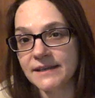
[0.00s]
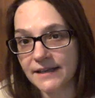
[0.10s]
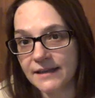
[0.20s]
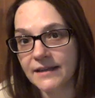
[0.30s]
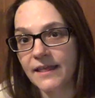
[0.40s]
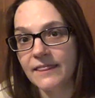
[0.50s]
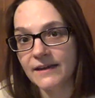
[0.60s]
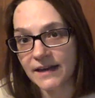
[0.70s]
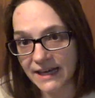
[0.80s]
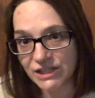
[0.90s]
in
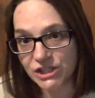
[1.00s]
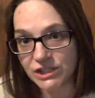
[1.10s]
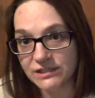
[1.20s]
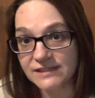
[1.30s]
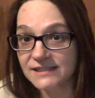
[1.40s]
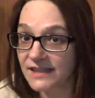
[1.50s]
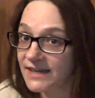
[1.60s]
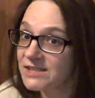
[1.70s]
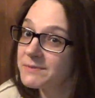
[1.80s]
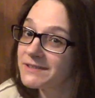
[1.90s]
the nation
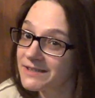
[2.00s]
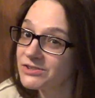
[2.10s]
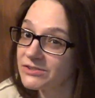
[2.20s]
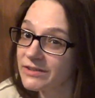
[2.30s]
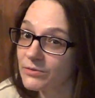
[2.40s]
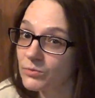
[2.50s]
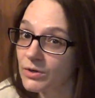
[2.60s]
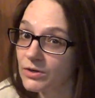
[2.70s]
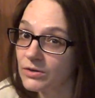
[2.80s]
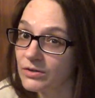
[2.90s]
/ potentially the
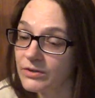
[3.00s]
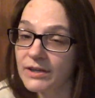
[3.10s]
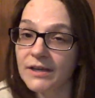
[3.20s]
world,